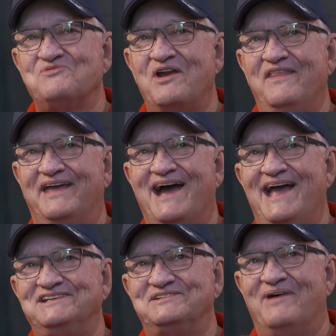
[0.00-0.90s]
one of the
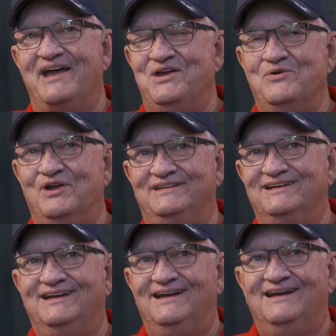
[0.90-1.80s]
guys in my unit
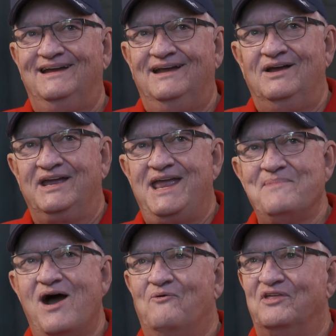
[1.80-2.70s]

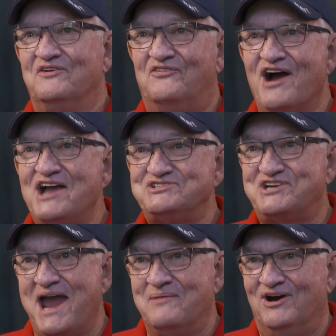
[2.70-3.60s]
came out with a flash
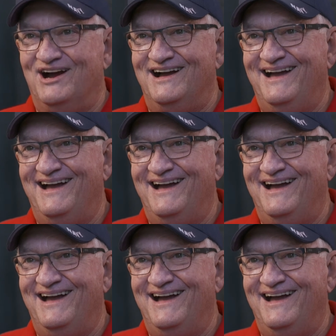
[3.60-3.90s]
camera,